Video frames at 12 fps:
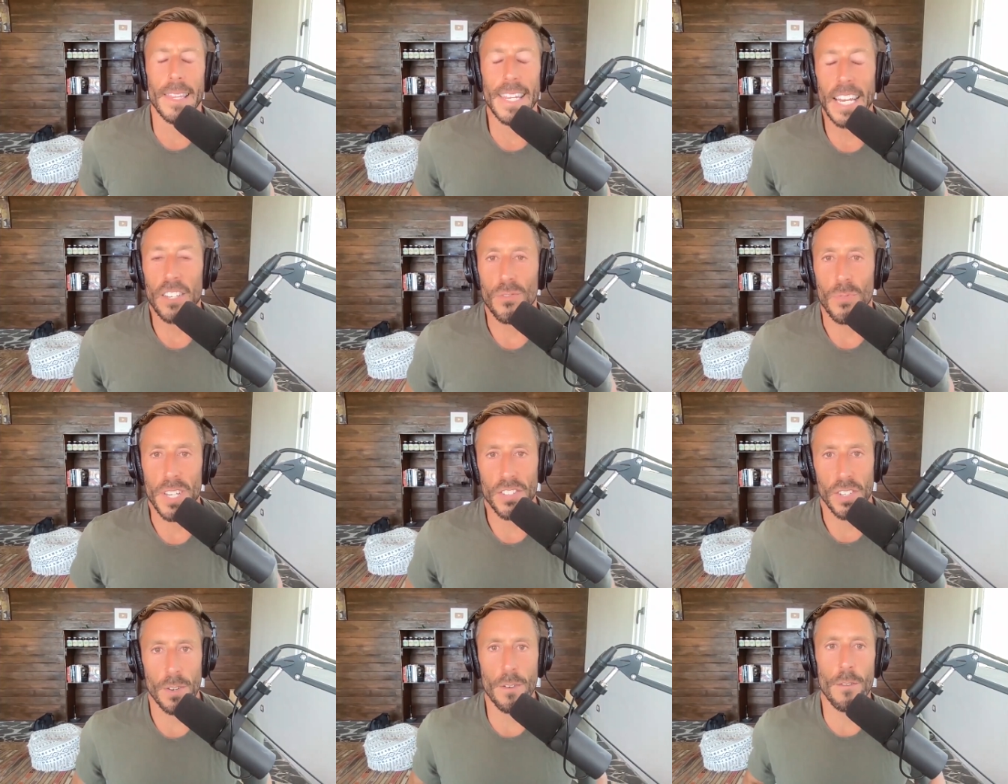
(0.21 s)
The next
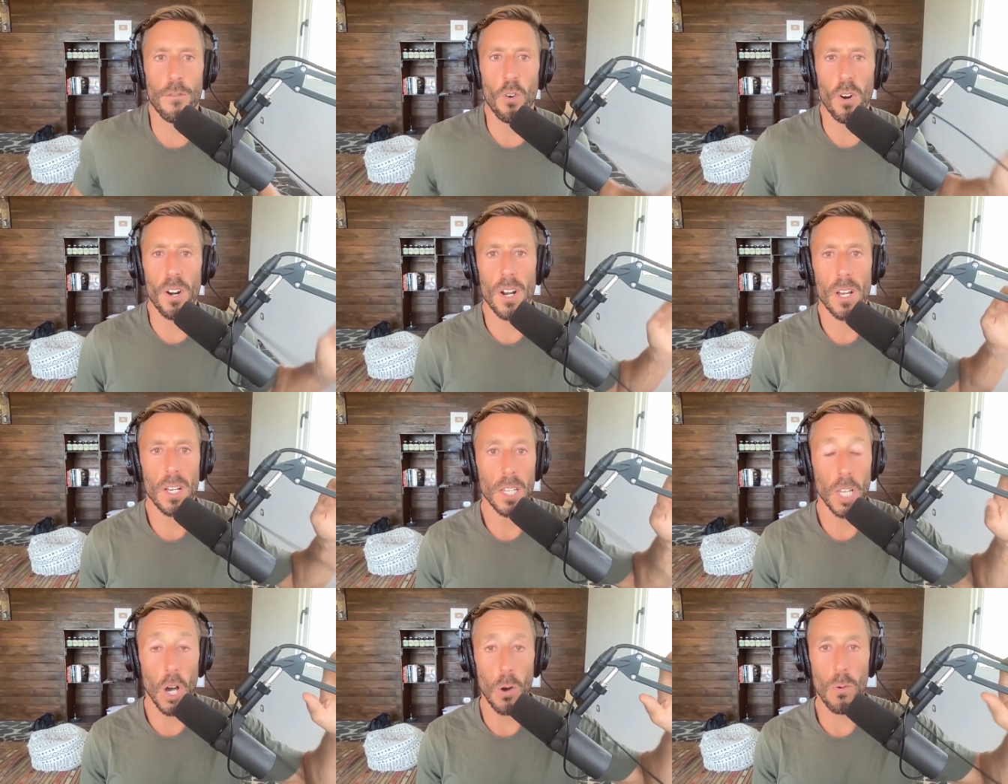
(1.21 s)
reason for
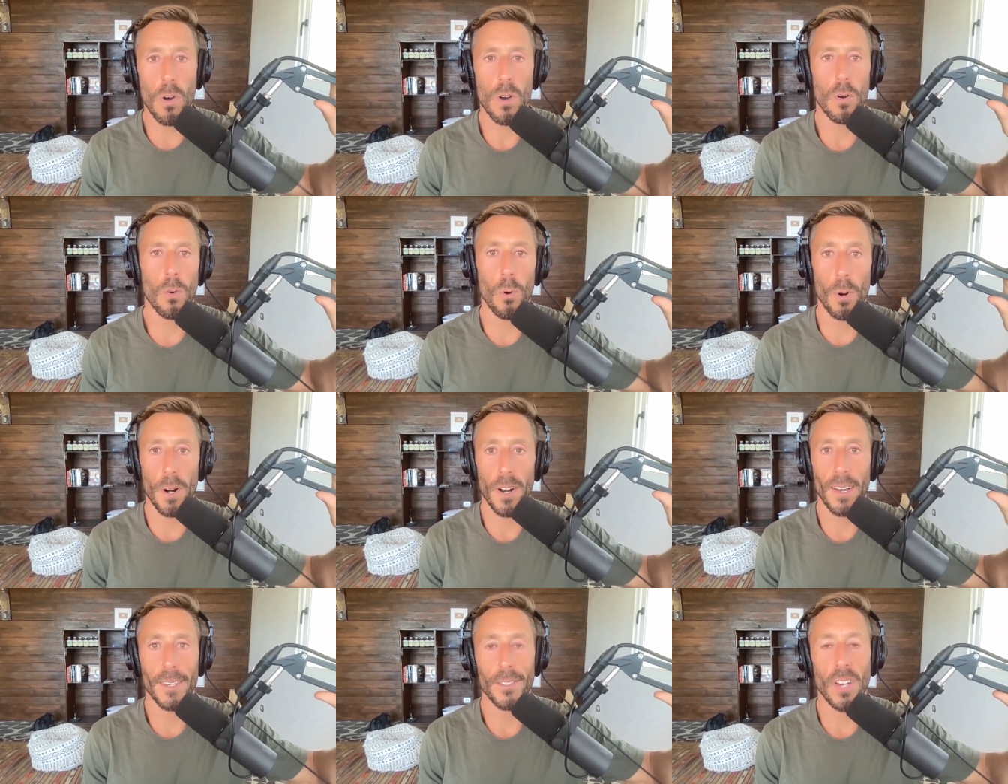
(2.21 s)
low or
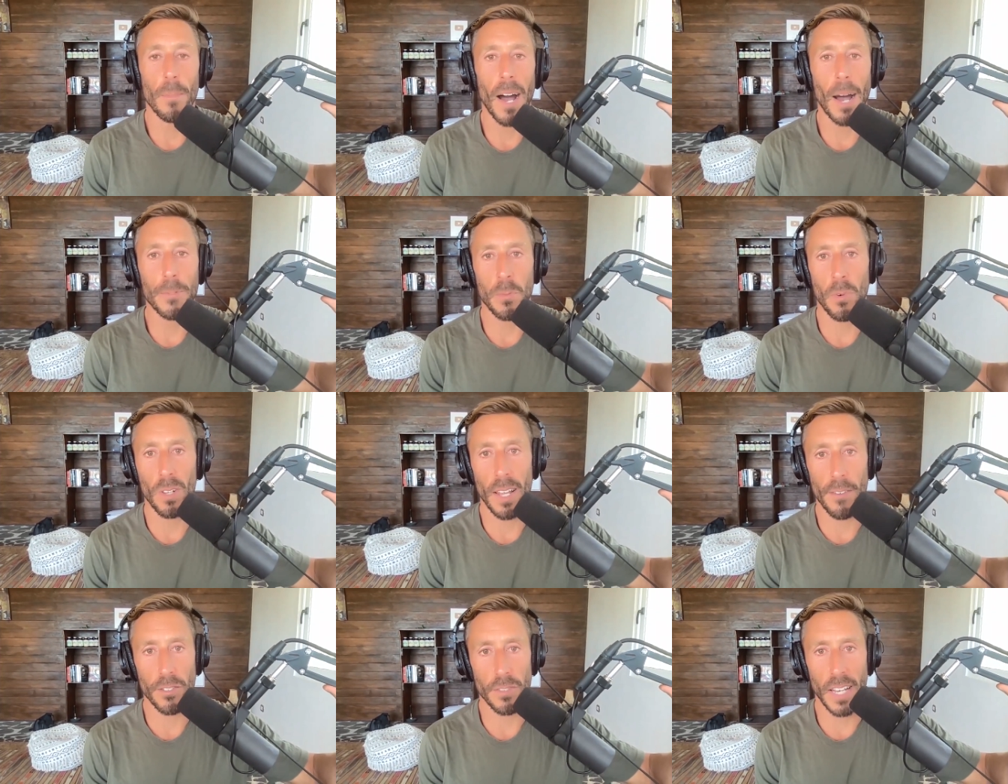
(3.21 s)
suboptimal
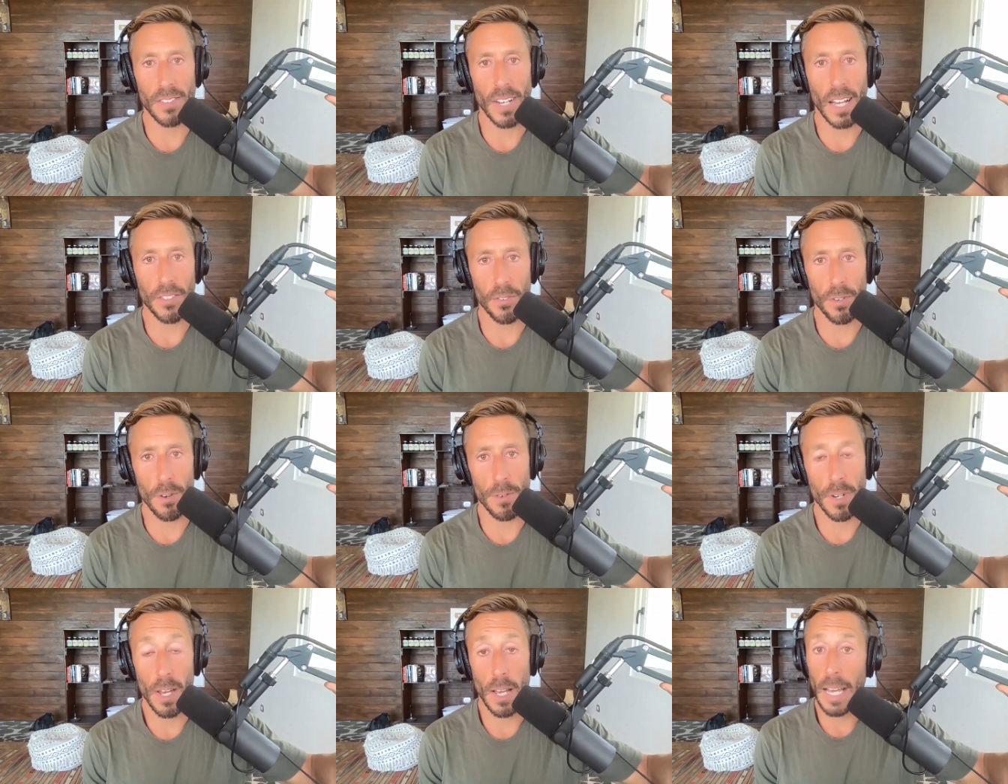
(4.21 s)
levels of
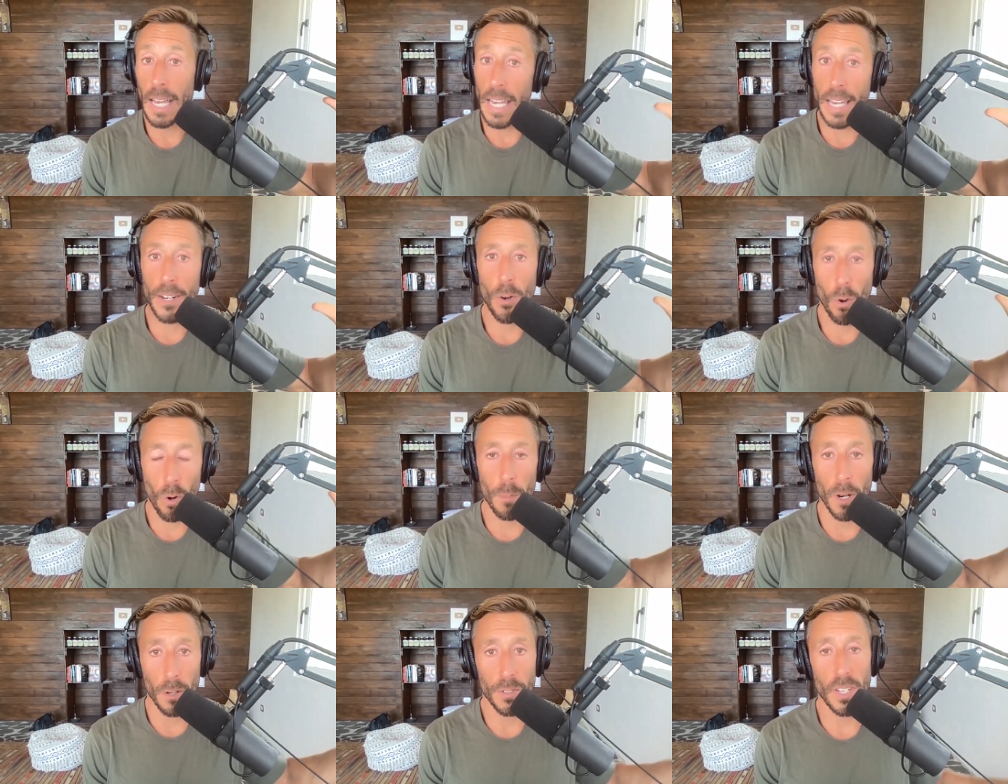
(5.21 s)
testosterone and
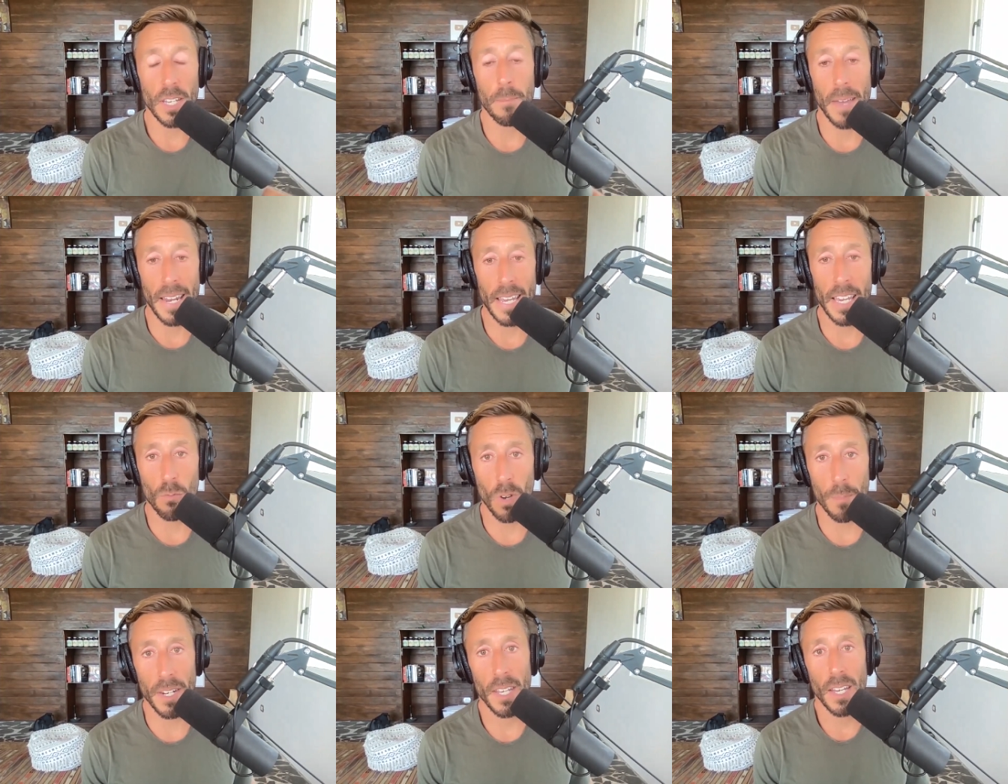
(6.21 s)
hormones in men and
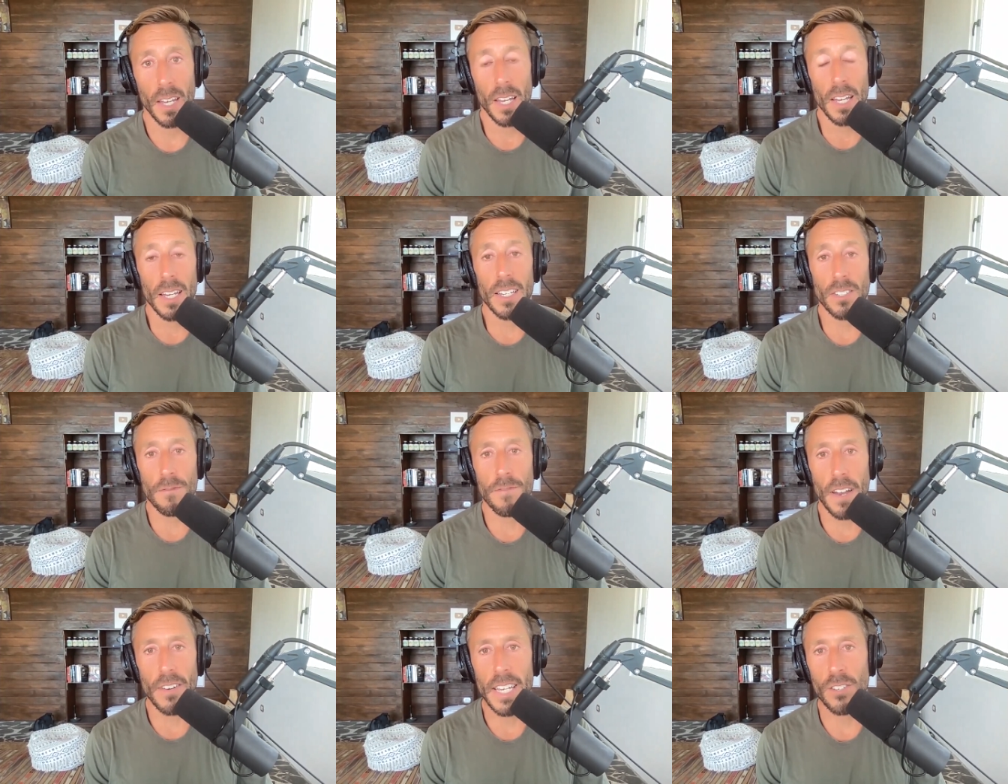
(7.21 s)
women is a
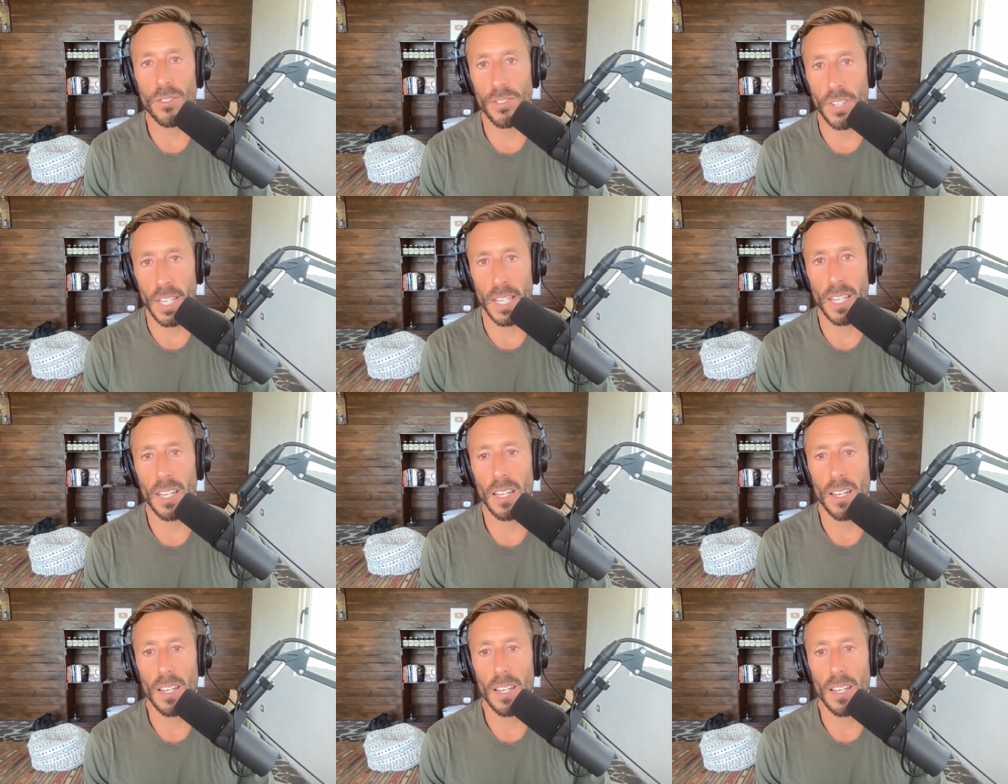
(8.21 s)
very interesting